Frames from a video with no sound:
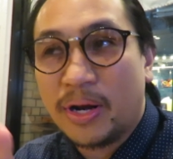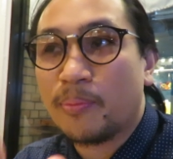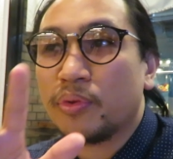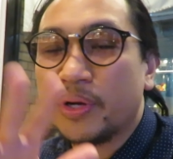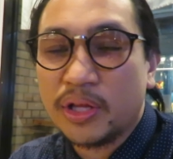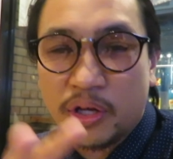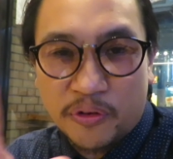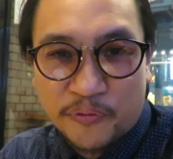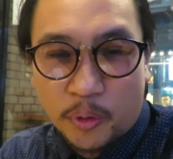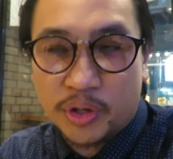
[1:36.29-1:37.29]
But I'm really
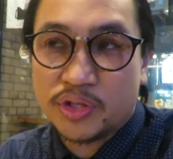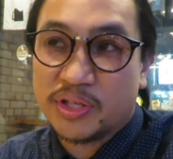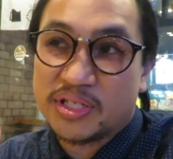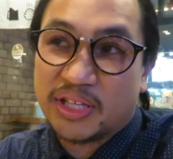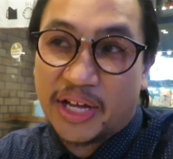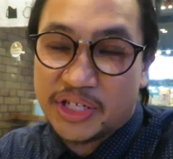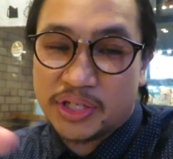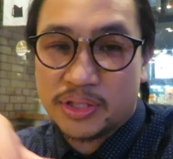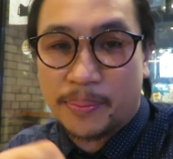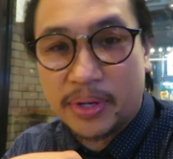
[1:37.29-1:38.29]
looking forward to the
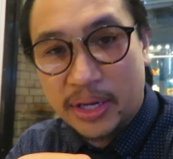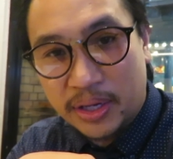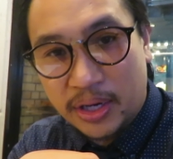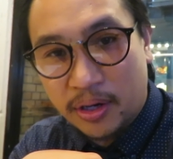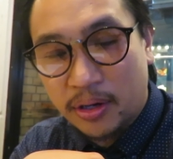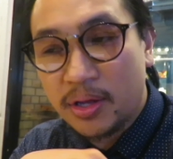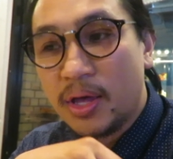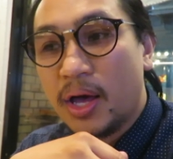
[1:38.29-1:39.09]
selections I'm getting here.